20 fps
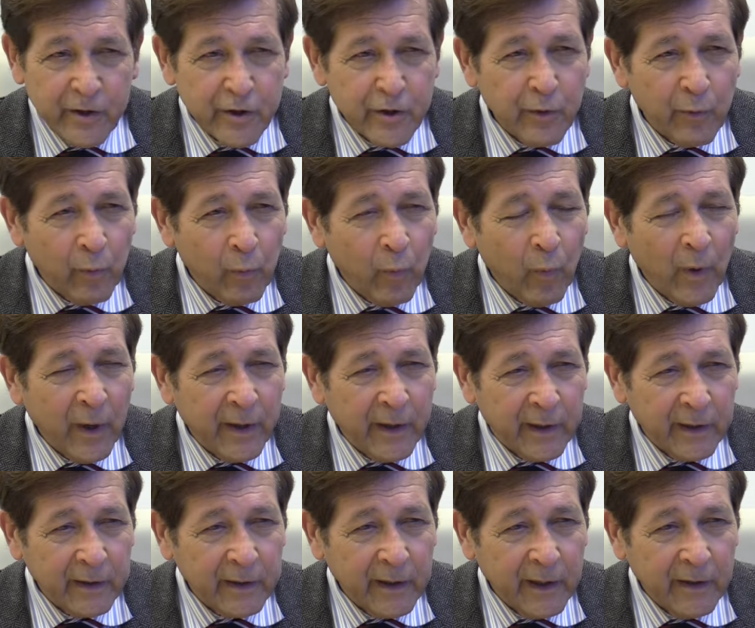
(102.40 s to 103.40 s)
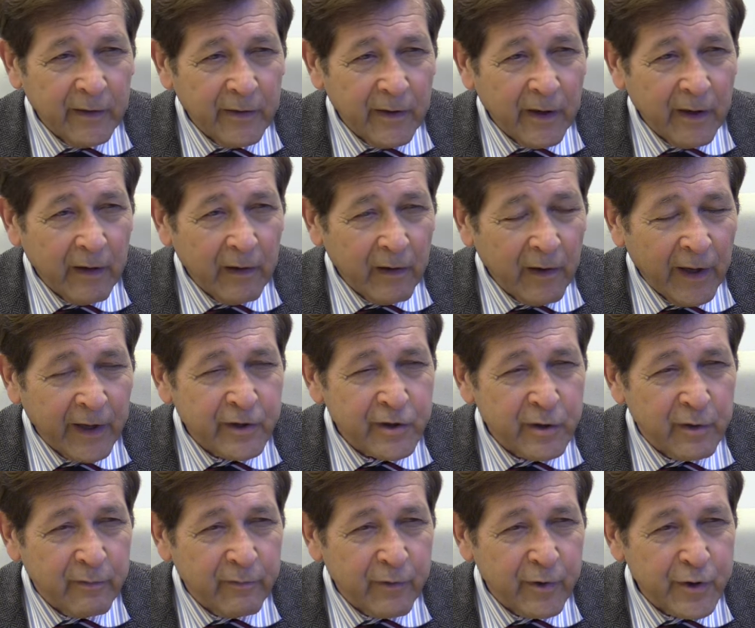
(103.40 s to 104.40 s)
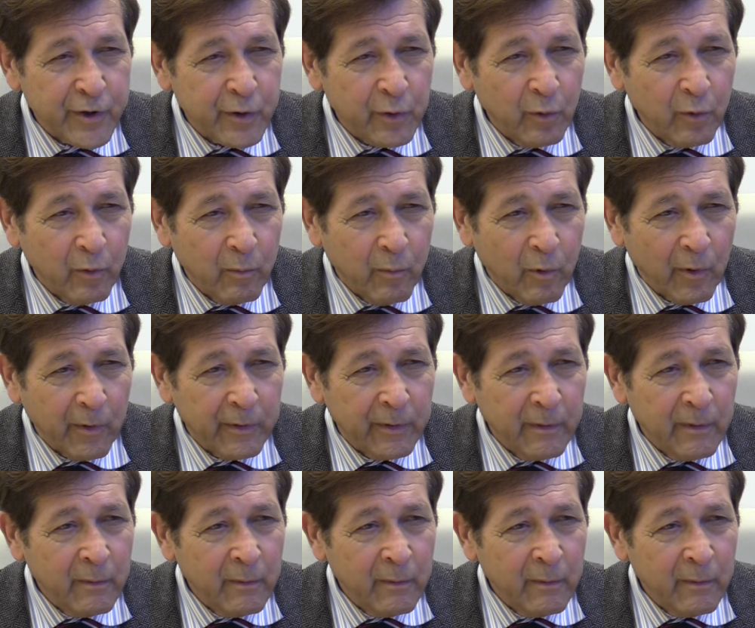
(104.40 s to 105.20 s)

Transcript: You're running in an election for school board.